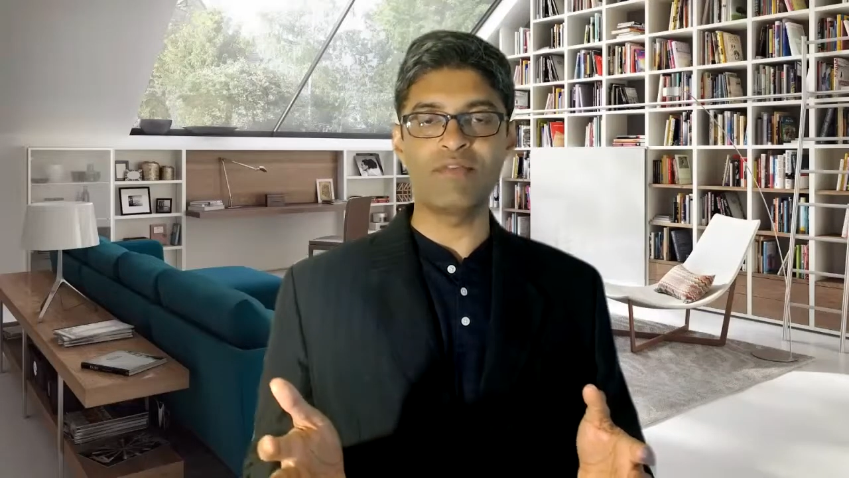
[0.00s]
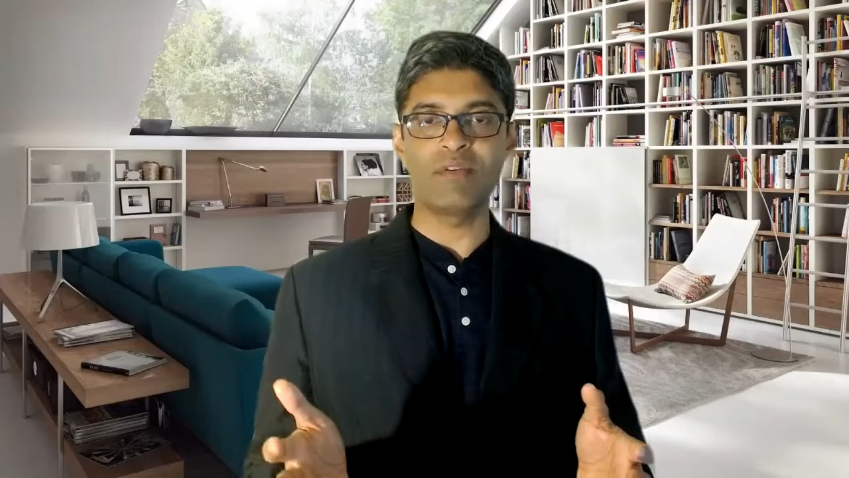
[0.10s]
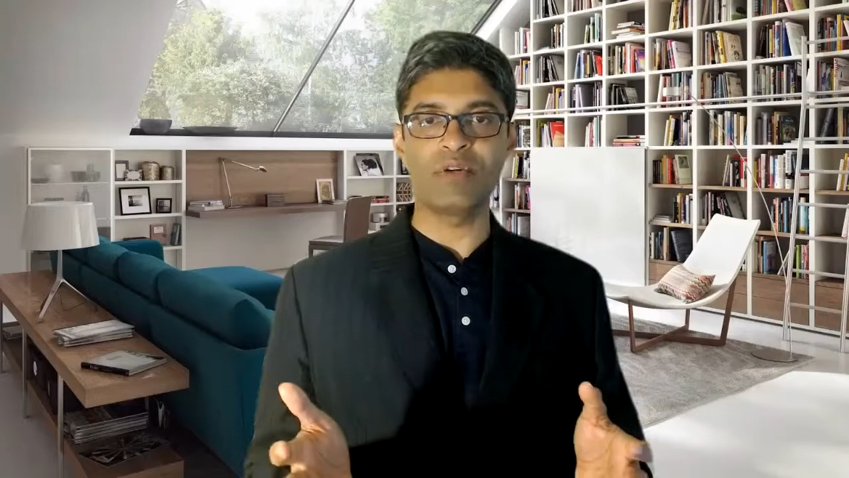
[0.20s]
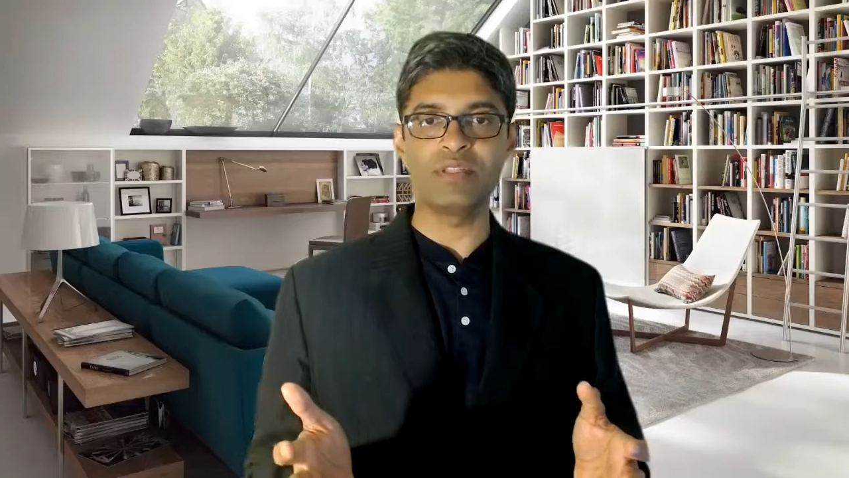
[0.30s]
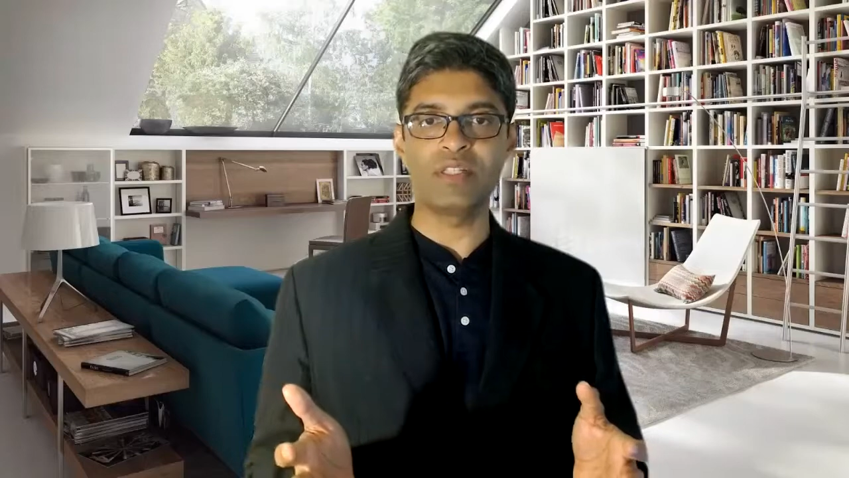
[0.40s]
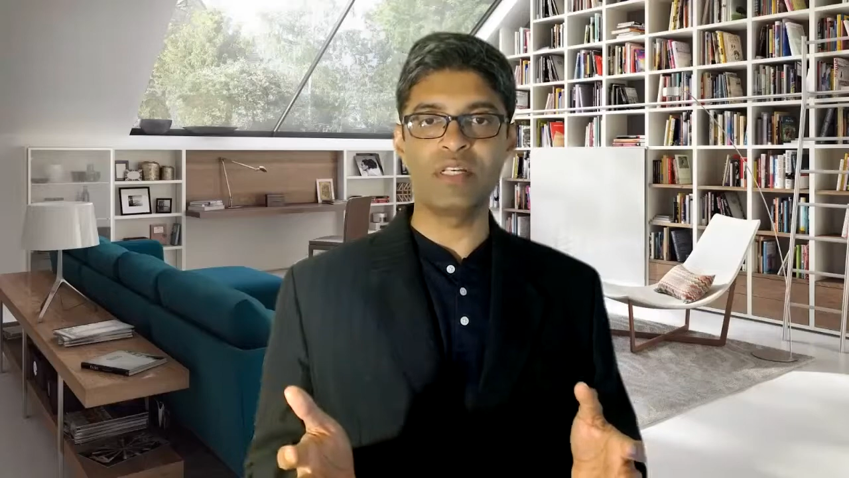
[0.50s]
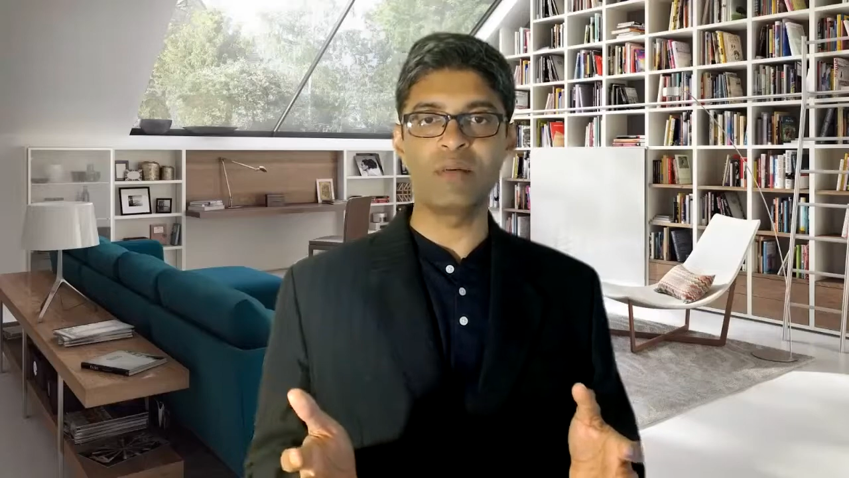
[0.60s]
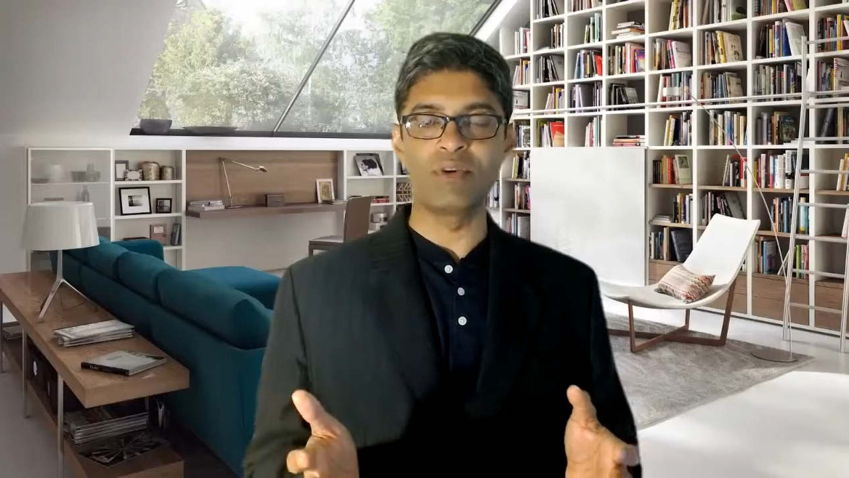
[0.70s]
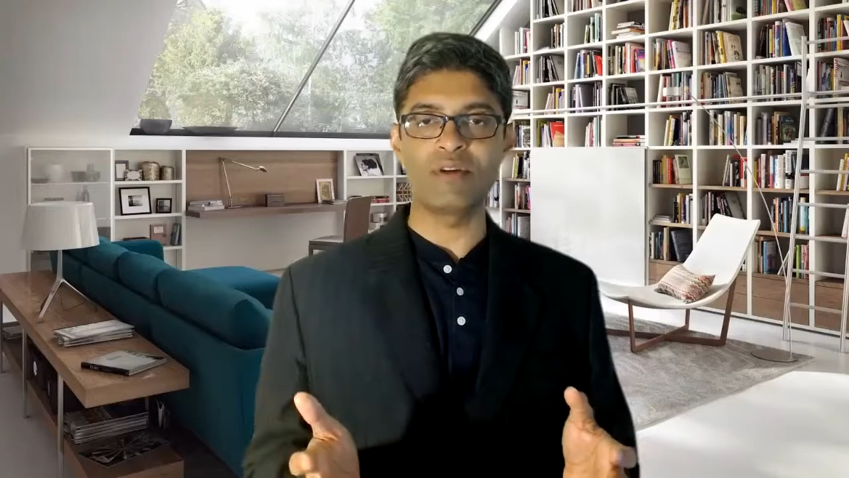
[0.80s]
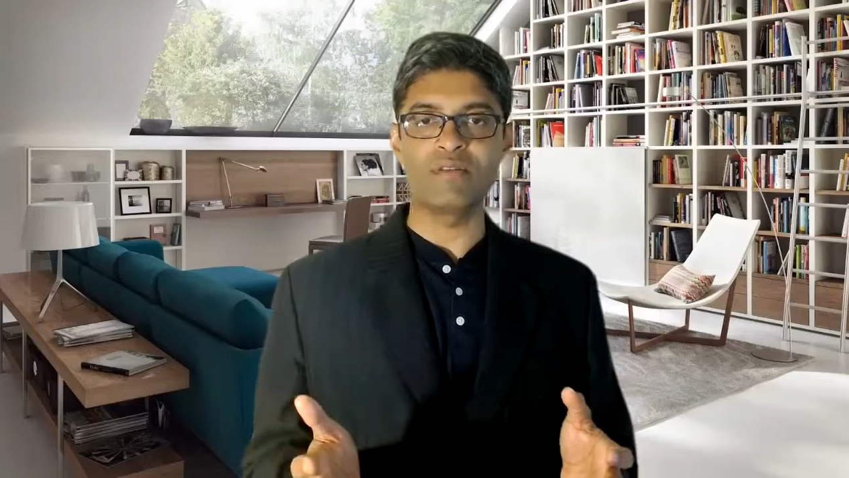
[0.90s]
if you want to hear
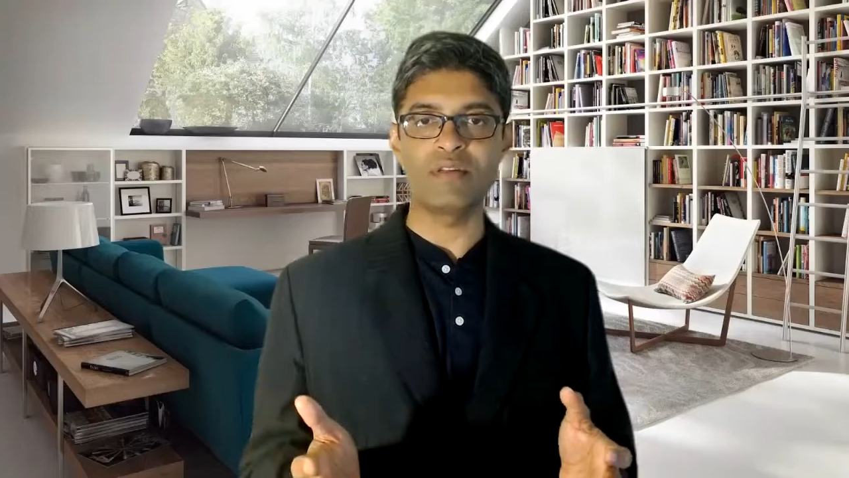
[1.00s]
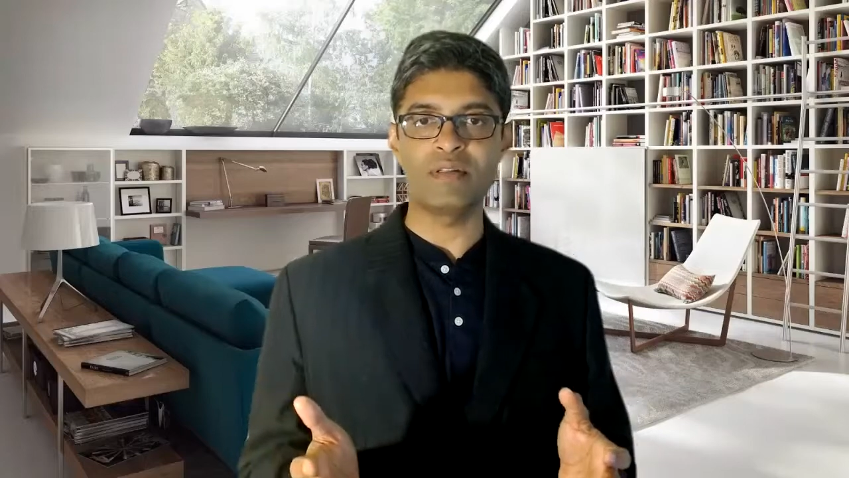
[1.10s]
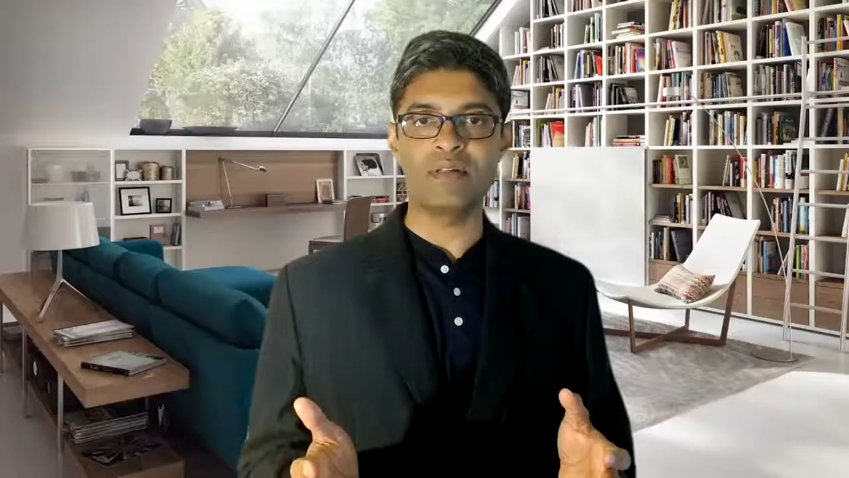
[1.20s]
more of it.